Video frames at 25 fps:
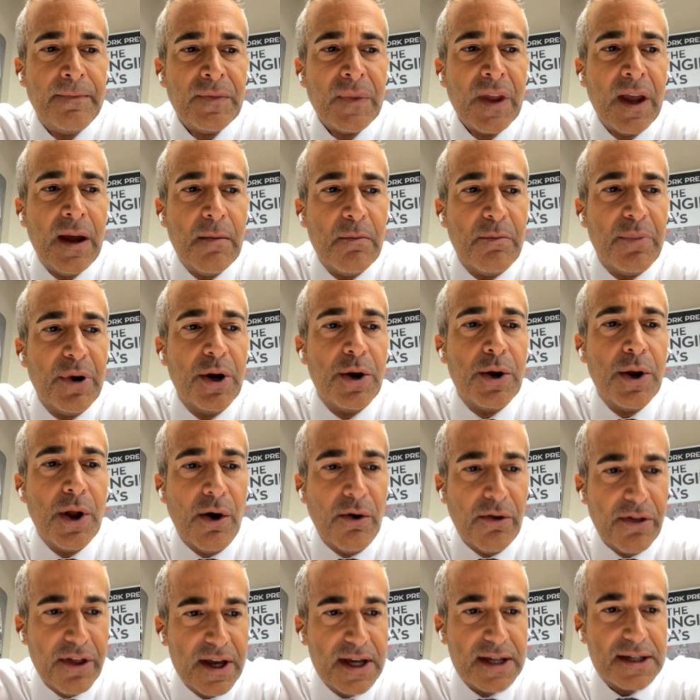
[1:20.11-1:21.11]
But
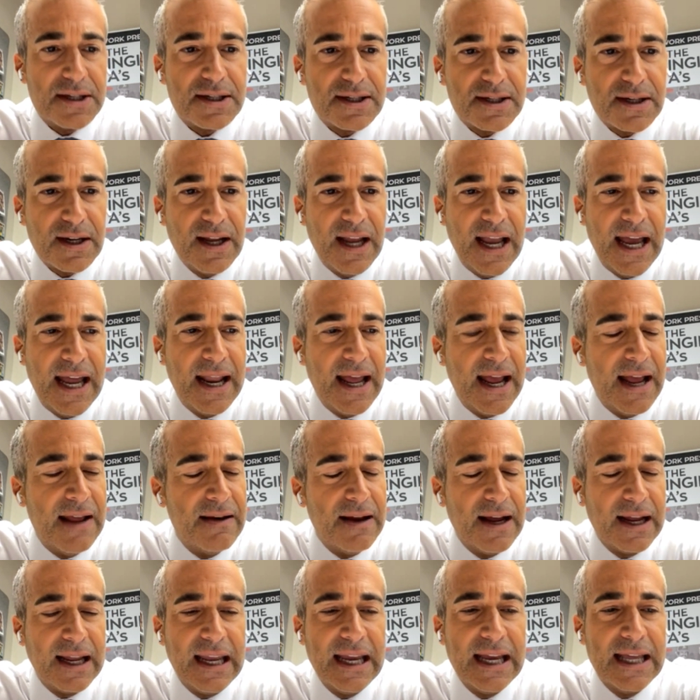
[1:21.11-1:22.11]
know this,
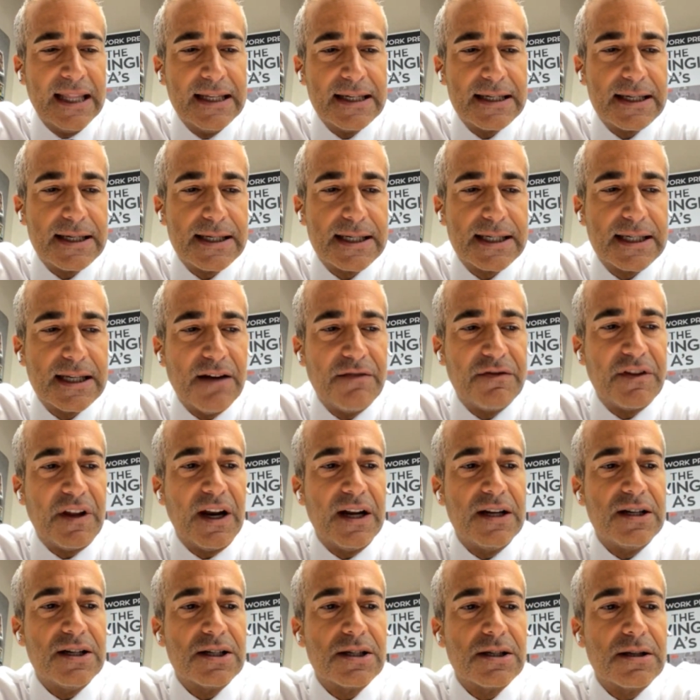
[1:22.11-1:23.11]
and again, this is stuff
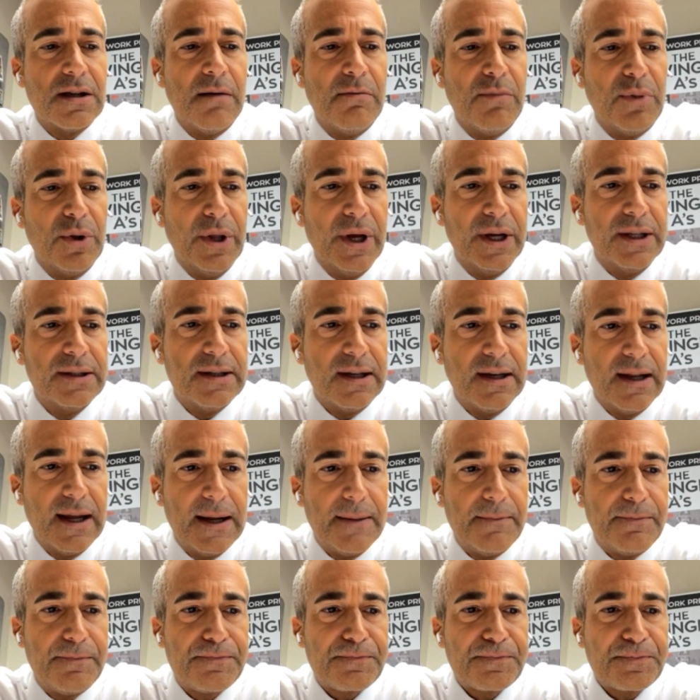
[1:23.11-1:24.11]
that I just stumbled on
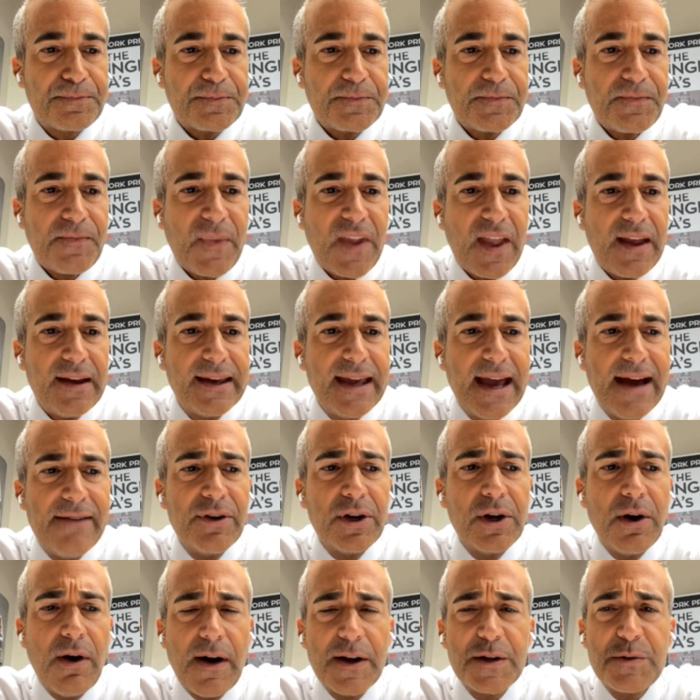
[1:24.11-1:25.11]
today.
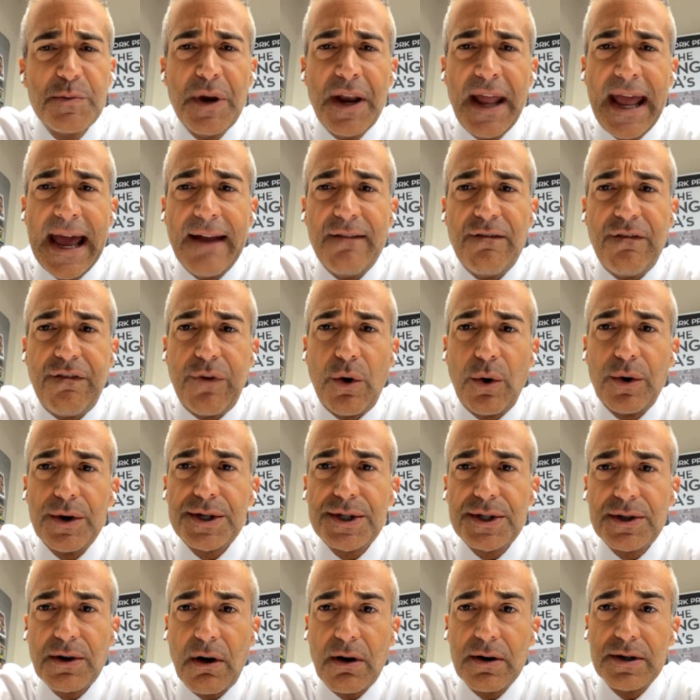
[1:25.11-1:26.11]
Kevin Gausman had 4
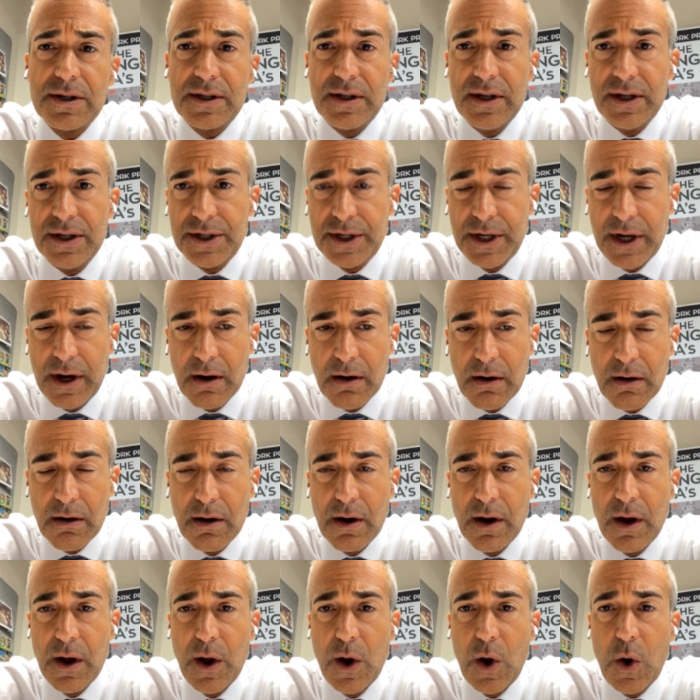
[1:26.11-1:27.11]
starts this year
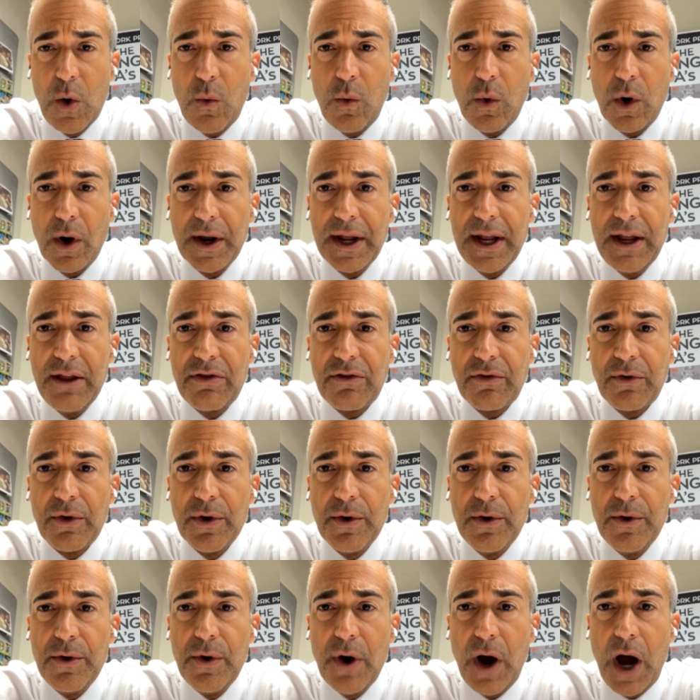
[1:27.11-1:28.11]
where he
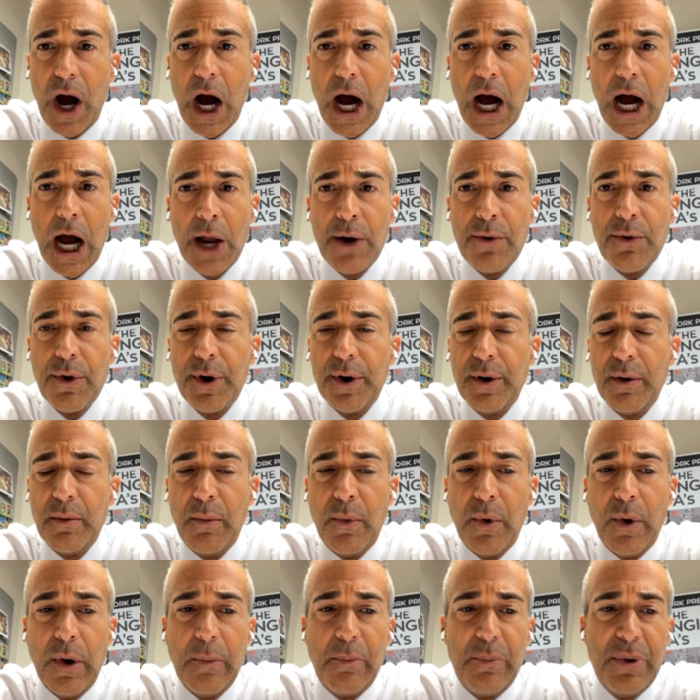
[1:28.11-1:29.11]
threw 100 or
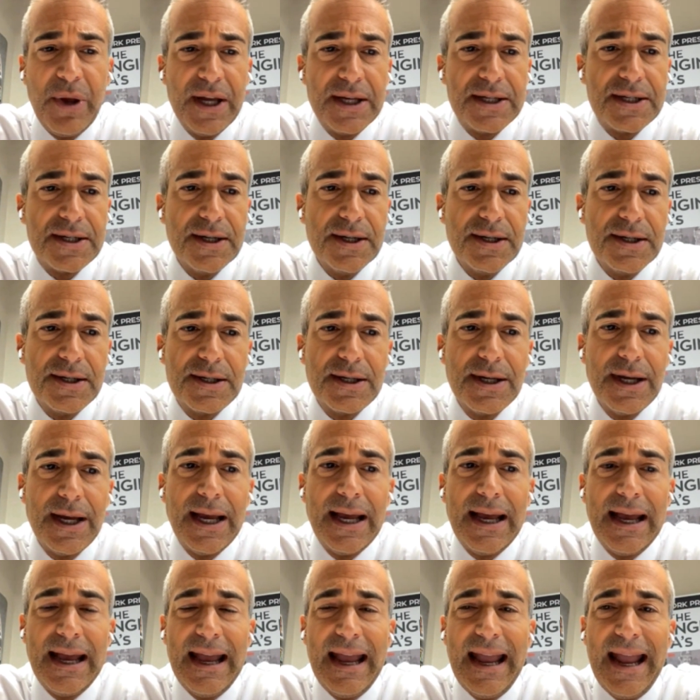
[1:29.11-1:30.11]
more pitches
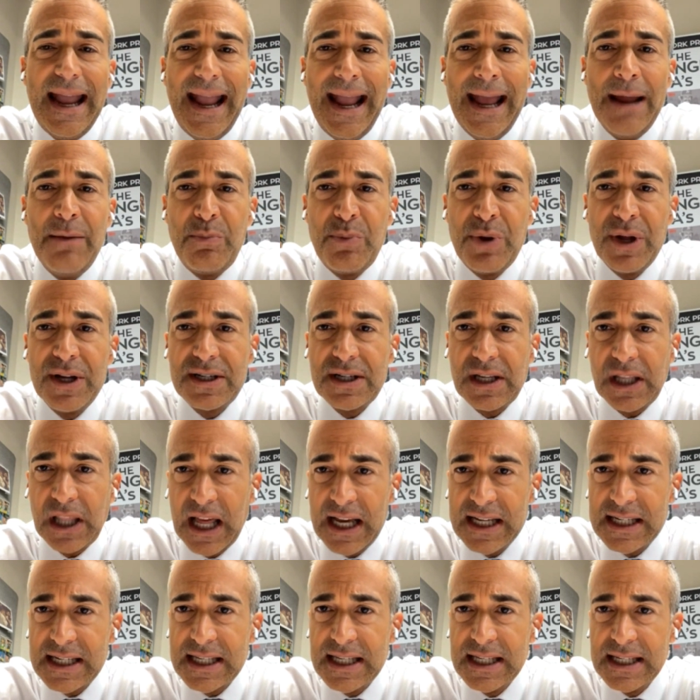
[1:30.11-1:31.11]
and pitched
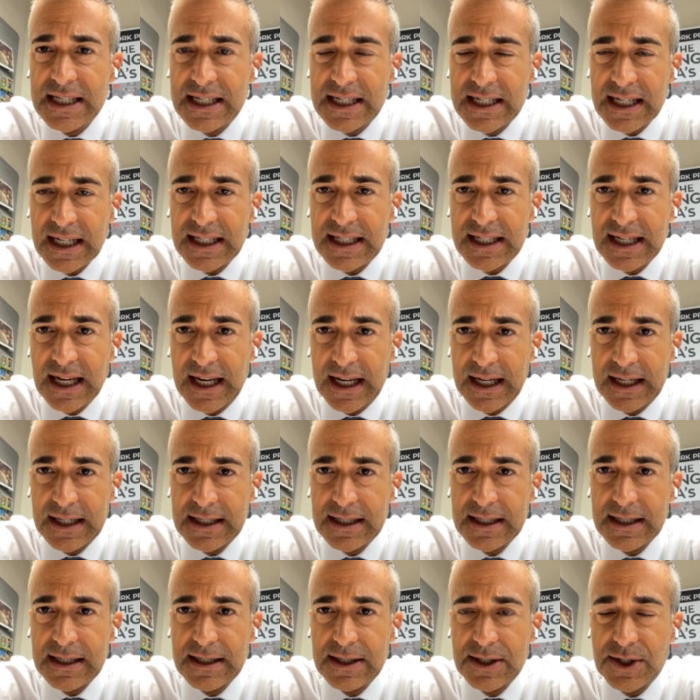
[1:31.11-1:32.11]
less than 6
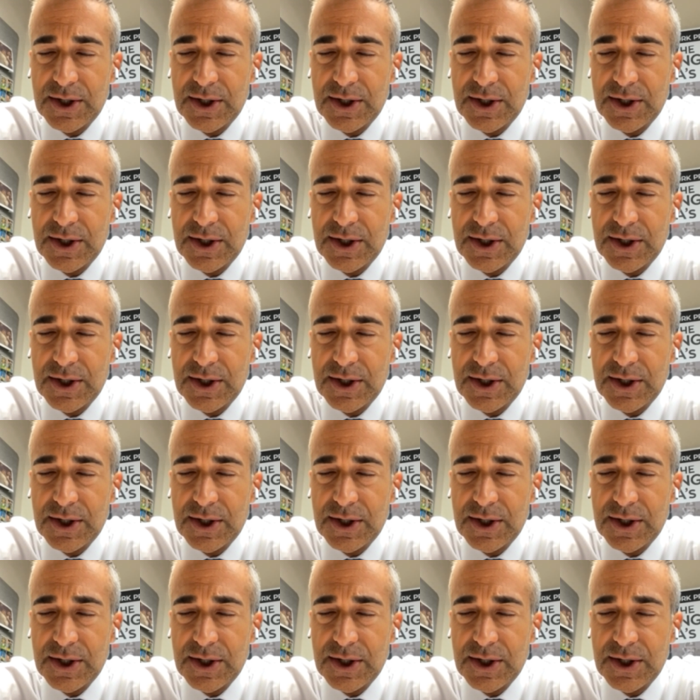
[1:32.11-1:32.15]
innings.